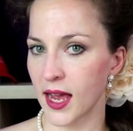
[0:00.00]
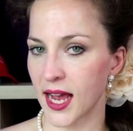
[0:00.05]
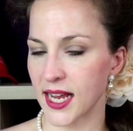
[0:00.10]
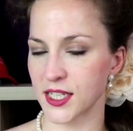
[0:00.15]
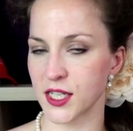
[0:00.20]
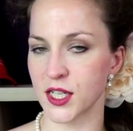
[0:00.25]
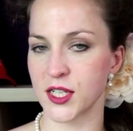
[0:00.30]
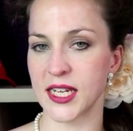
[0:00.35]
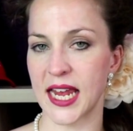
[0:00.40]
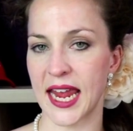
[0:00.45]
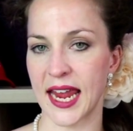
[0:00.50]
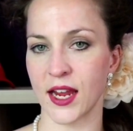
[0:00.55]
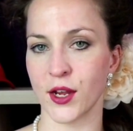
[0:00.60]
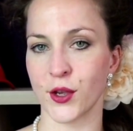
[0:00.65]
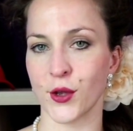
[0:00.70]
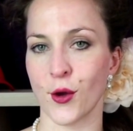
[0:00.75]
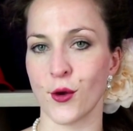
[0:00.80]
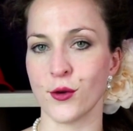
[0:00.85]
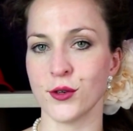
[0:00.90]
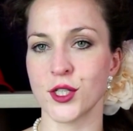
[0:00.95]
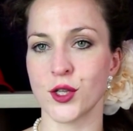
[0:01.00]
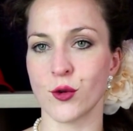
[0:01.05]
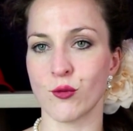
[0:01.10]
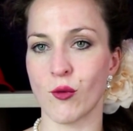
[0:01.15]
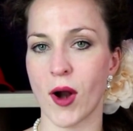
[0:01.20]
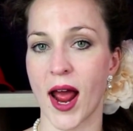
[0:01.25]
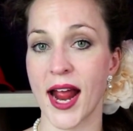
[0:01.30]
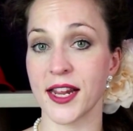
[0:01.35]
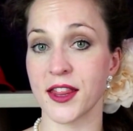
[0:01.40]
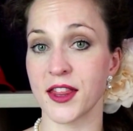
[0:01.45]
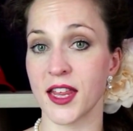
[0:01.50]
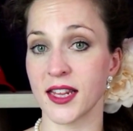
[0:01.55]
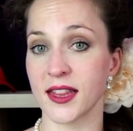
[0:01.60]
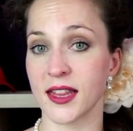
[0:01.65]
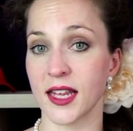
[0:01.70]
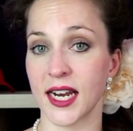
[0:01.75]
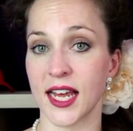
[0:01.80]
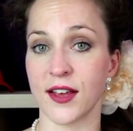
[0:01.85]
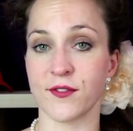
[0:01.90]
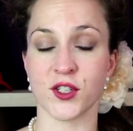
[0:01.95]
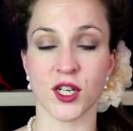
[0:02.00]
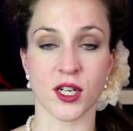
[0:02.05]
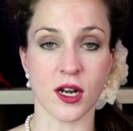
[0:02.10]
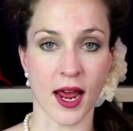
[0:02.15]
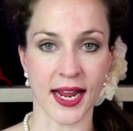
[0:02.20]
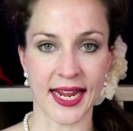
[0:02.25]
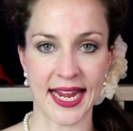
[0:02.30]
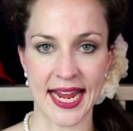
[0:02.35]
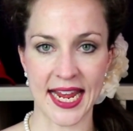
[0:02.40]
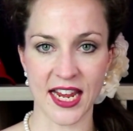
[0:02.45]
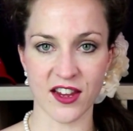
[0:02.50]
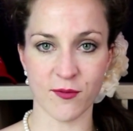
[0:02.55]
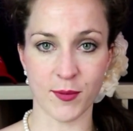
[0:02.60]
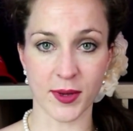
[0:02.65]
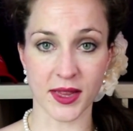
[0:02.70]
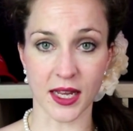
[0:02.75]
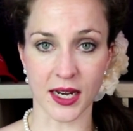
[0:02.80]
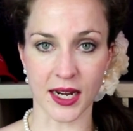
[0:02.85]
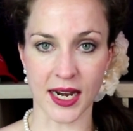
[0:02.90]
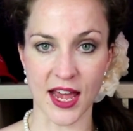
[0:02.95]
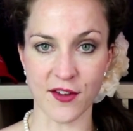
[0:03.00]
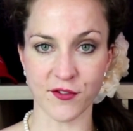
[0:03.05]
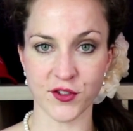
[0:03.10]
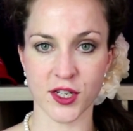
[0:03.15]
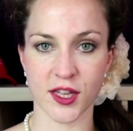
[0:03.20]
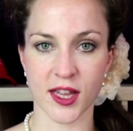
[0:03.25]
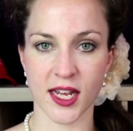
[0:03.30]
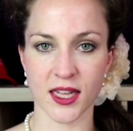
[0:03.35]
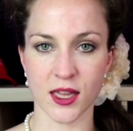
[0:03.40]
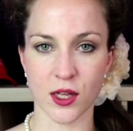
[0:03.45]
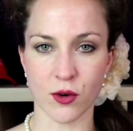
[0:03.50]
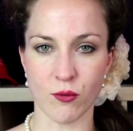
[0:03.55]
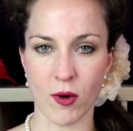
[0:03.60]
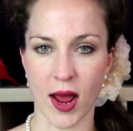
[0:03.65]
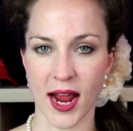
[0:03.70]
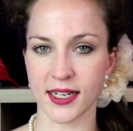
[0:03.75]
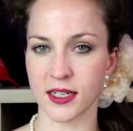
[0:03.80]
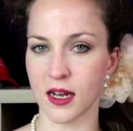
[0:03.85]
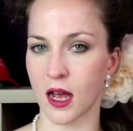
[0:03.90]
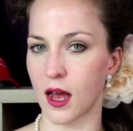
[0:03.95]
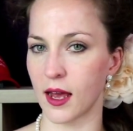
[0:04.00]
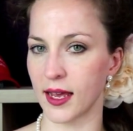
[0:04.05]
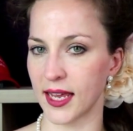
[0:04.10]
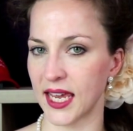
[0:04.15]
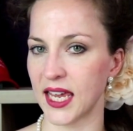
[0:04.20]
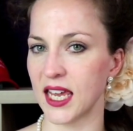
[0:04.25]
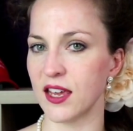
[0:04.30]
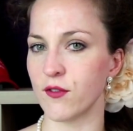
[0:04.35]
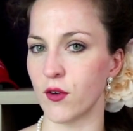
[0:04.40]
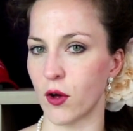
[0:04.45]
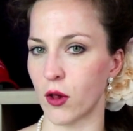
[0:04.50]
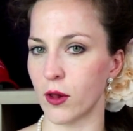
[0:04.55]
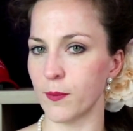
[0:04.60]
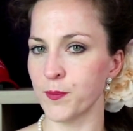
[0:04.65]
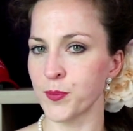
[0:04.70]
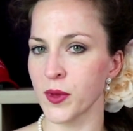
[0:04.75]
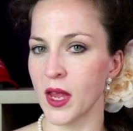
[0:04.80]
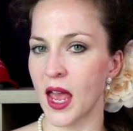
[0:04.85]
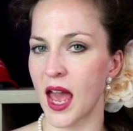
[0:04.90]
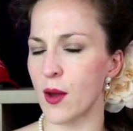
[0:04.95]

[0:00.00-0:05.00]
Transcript: As the saying goes, the right think the left are naive, but the left think the right are evil.